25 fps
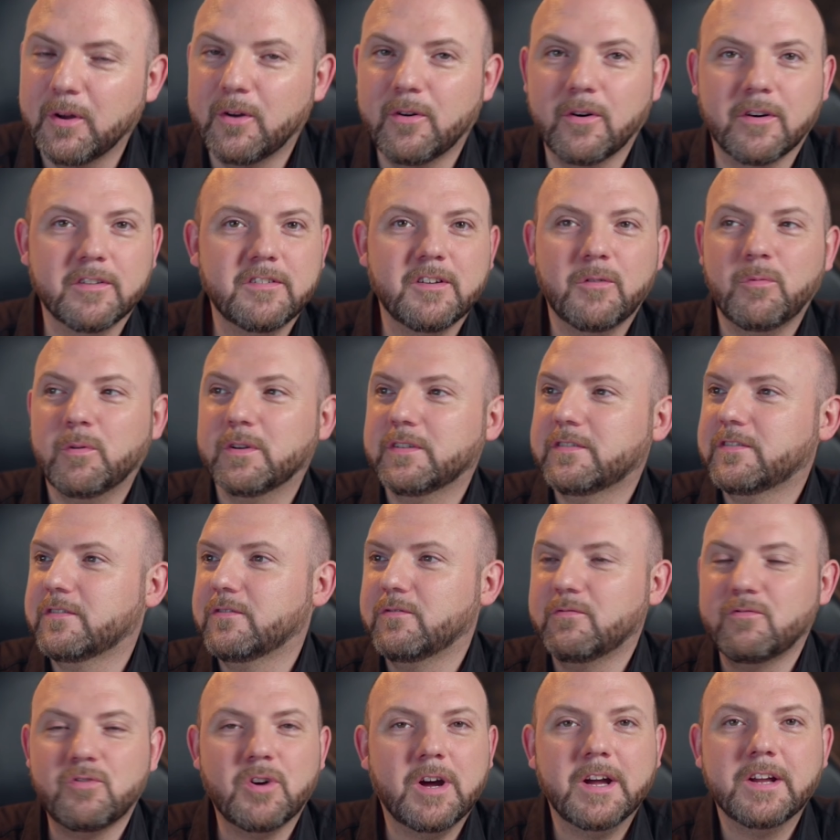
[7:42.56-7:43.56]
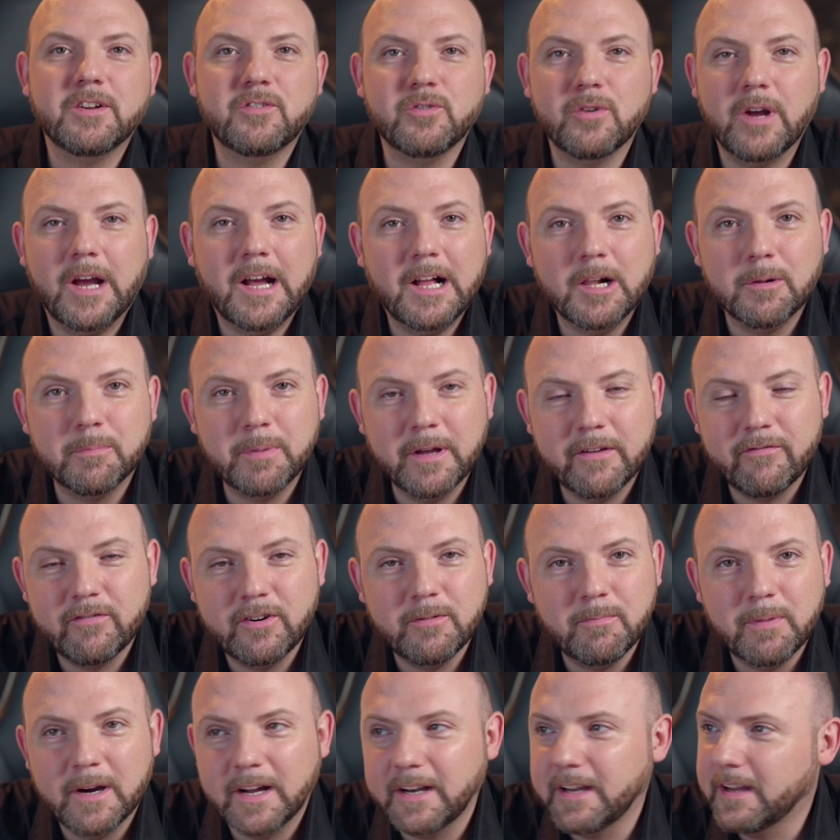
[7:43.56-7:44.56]
because I was trying to help
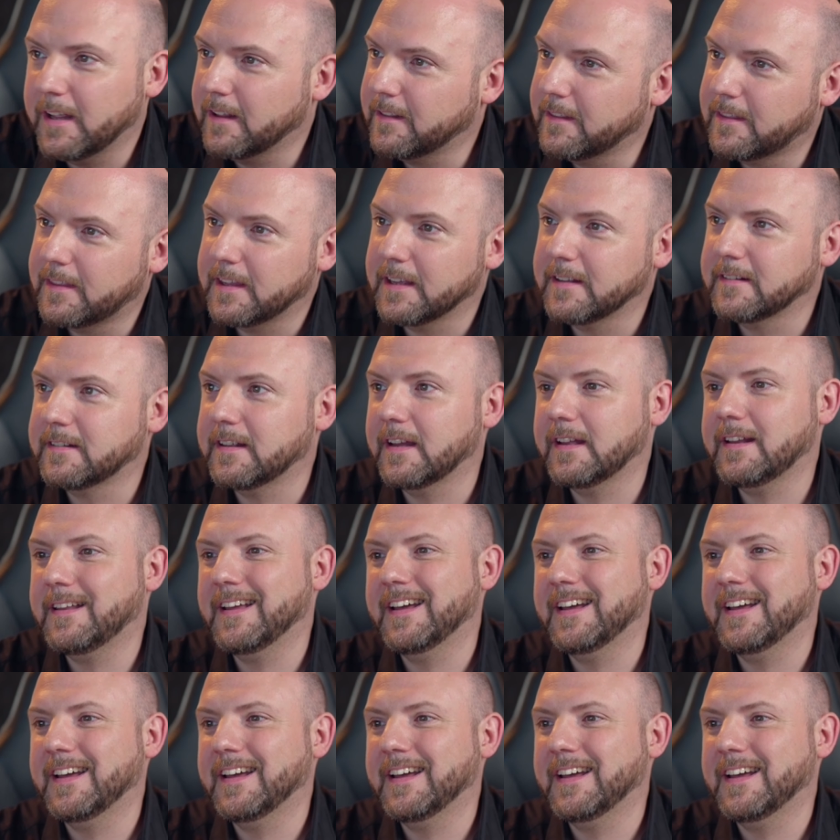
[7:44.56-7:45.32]
everybody and things like